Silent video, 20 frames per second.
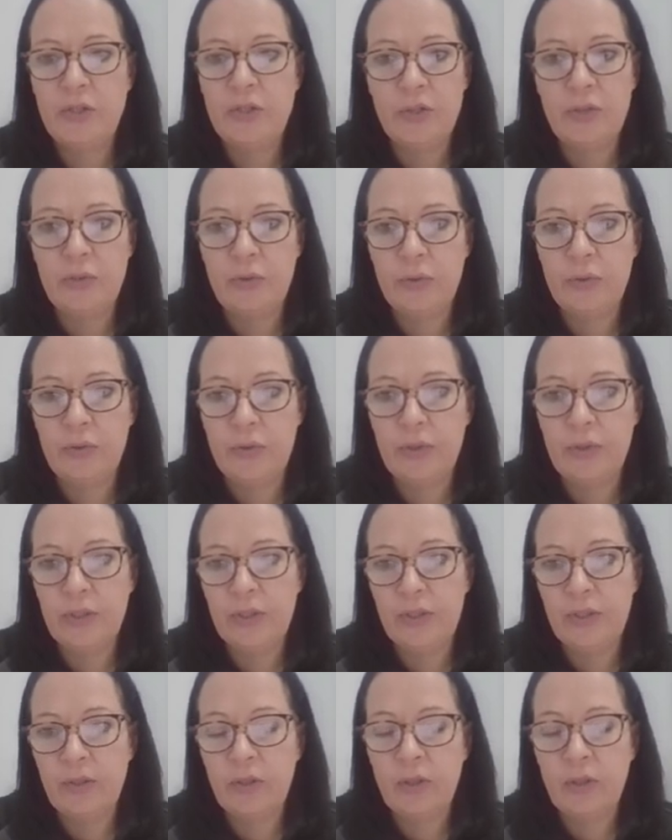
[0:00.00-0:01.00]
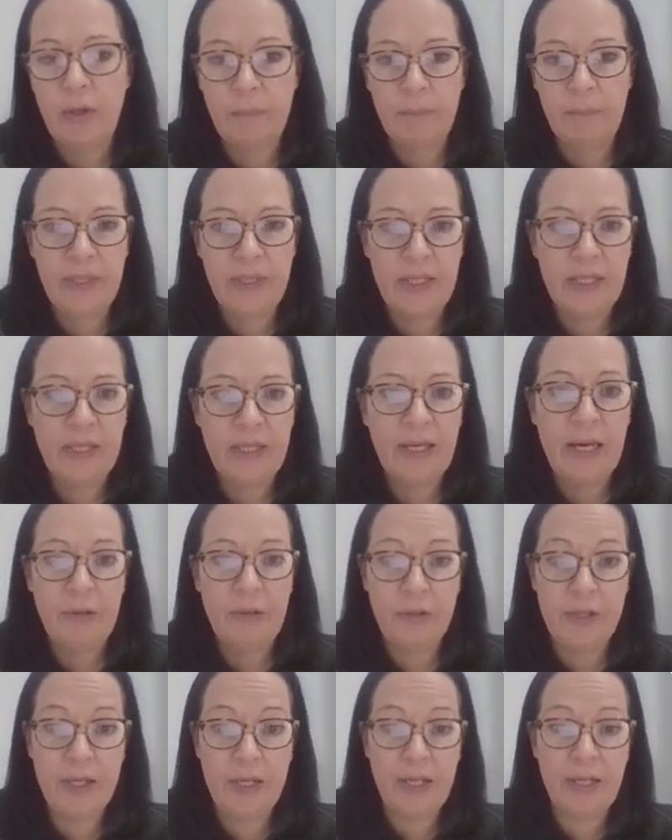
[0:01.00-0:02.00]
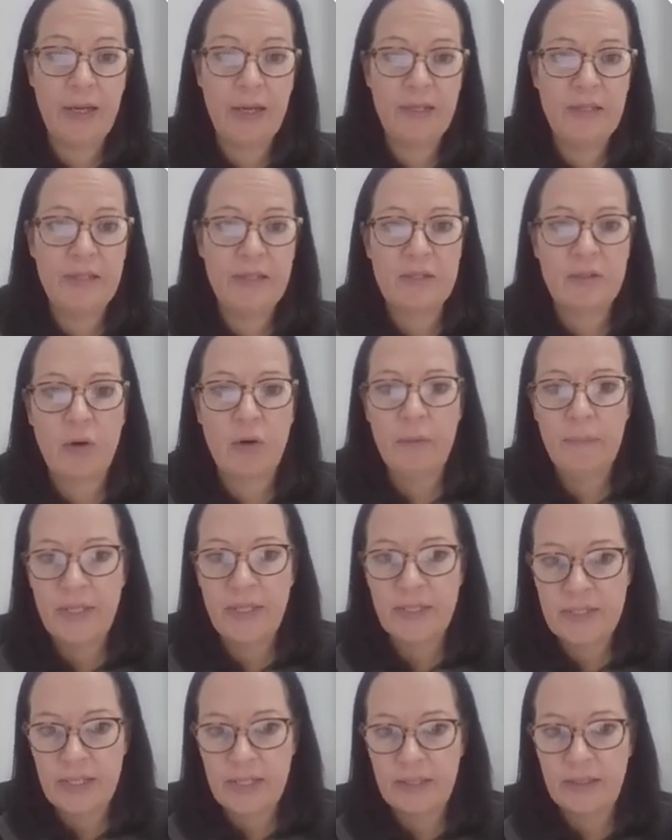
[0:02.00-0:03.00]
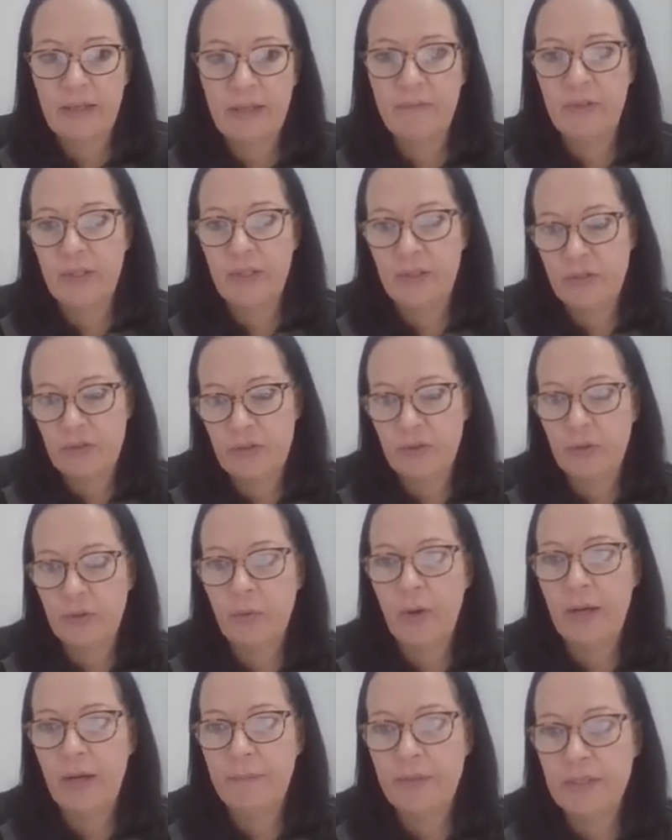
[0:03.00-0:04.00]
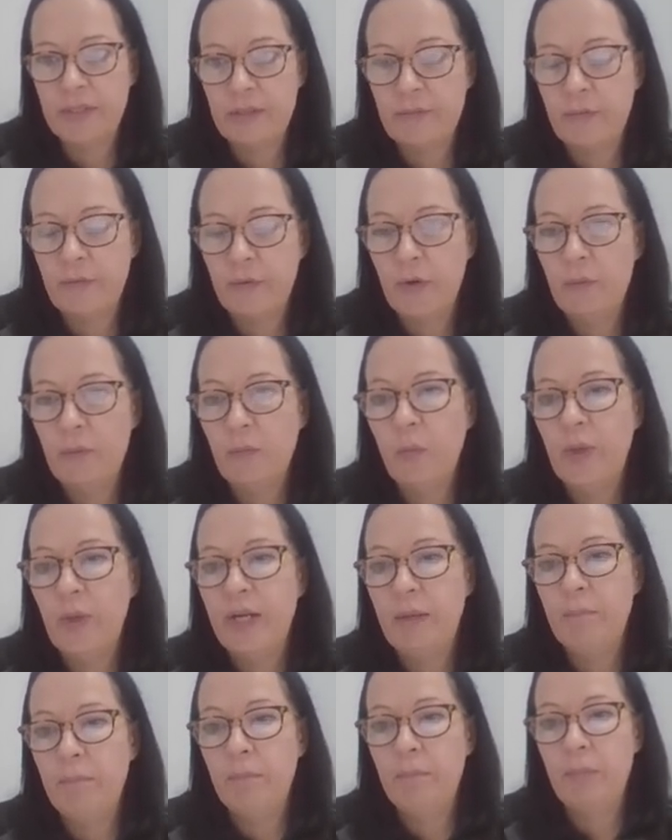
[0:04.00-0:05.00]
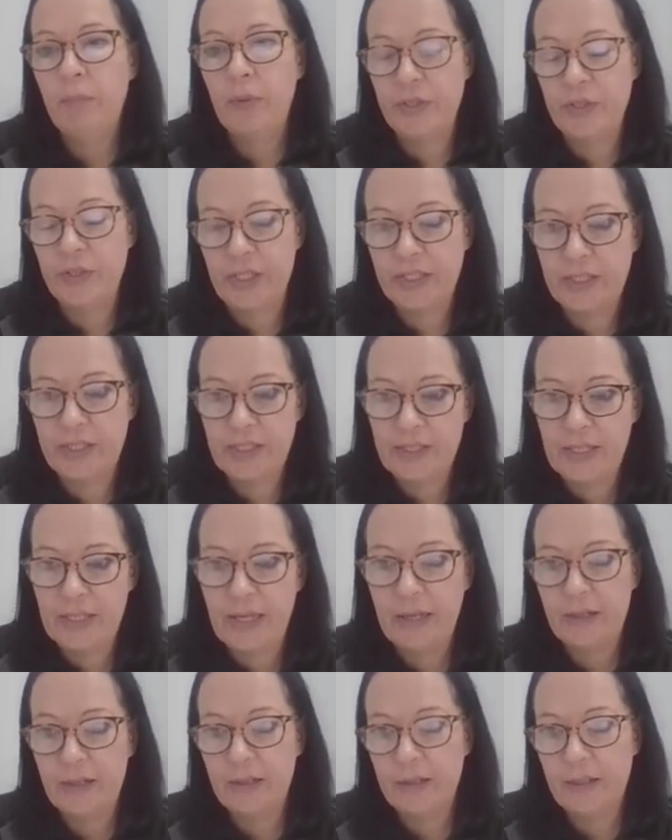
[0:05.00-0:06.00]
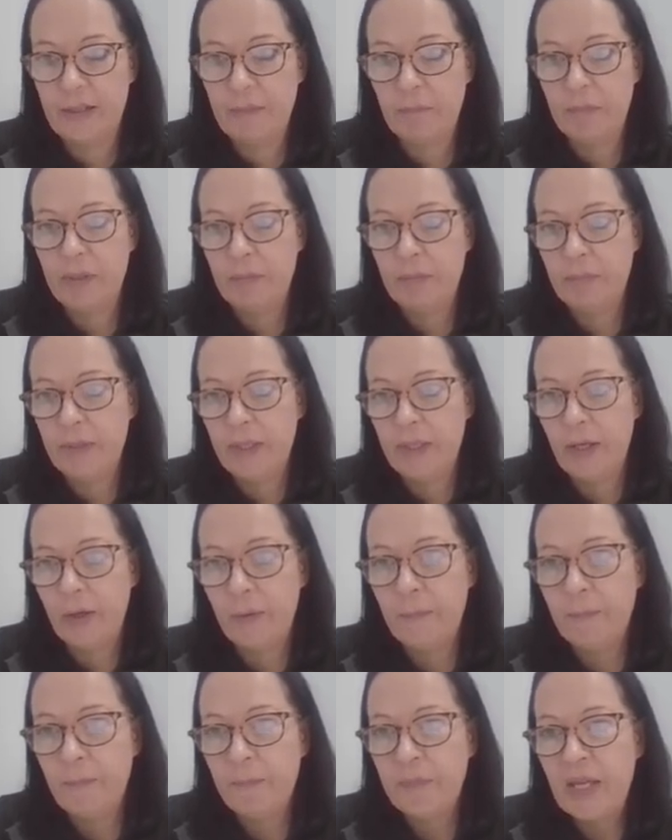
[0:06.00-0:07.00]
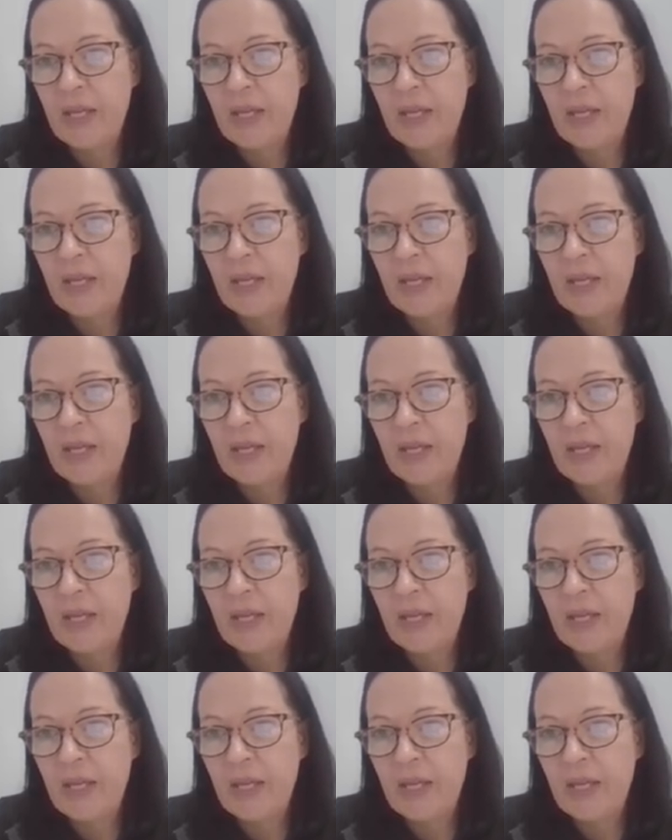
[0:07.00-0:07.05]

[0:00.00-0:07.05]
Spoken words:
to copy health indicators, comments, and governance requirements from when a project is added in PPO.